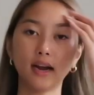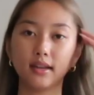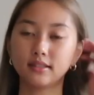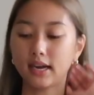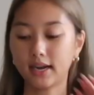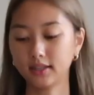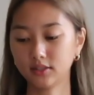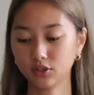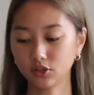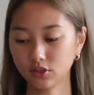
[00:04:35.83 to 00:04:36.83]
and I
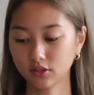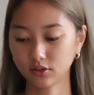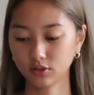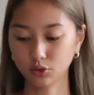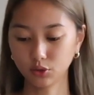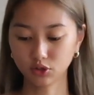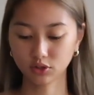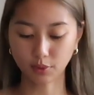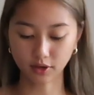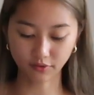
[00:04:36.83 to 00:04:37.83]
just use
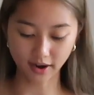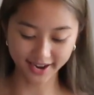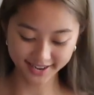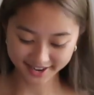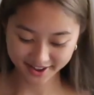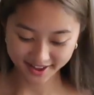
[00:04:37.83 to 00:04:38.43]
Spotify.